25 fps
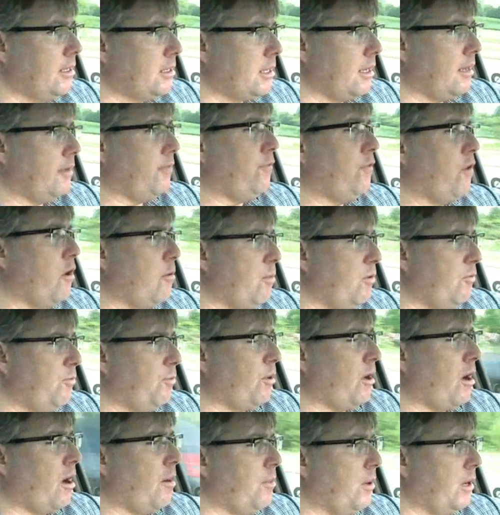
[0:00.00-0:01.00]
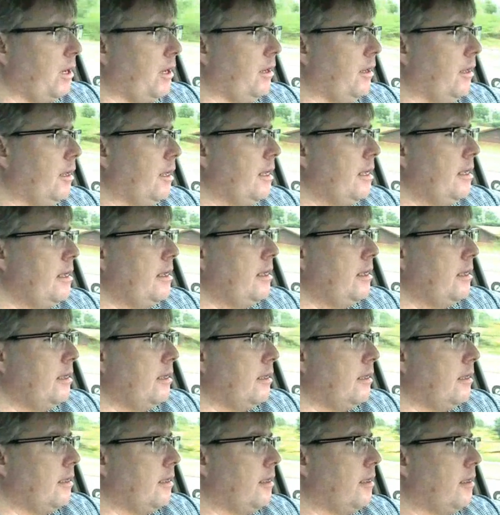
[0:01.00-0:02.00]
is a form of property
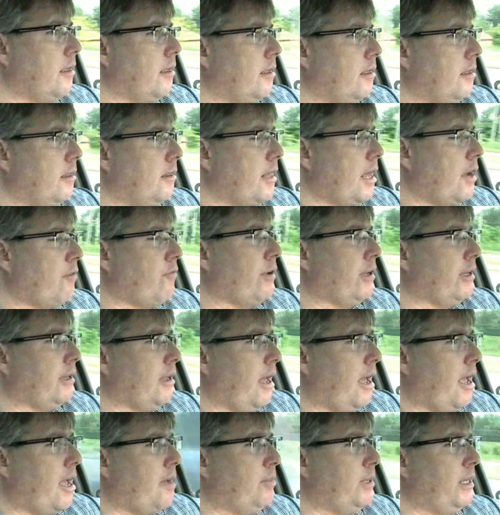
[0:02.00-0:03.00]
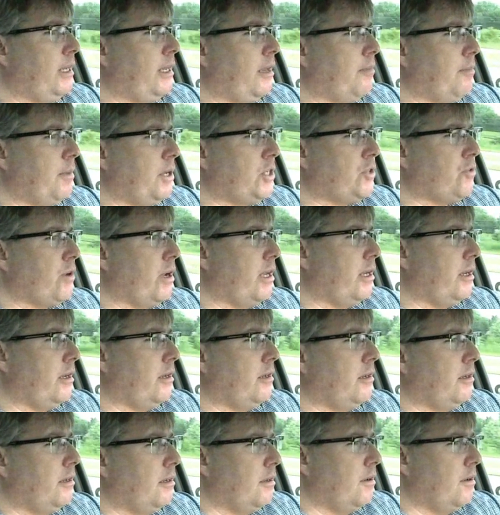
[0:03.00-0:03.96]
that reliably can be traded